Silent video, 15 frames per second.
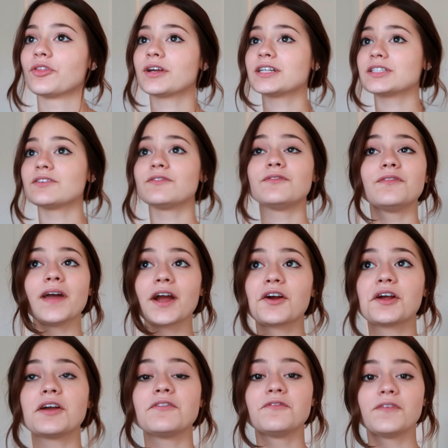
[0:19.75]
there's a
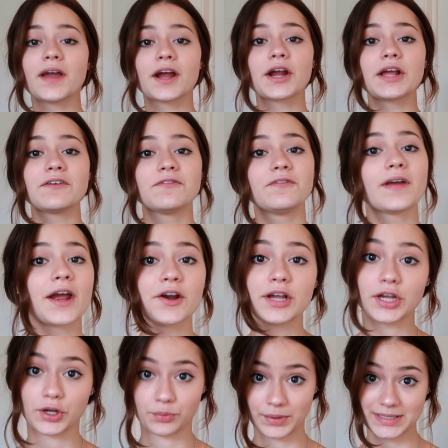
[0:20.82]
very
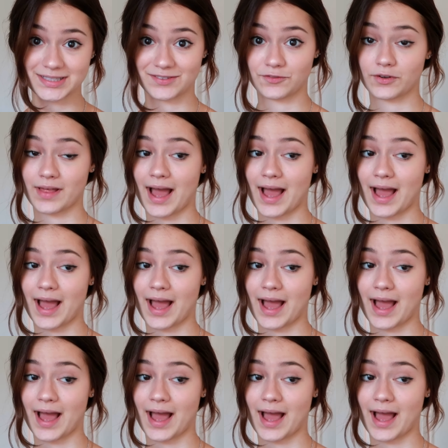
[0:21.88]
good reason for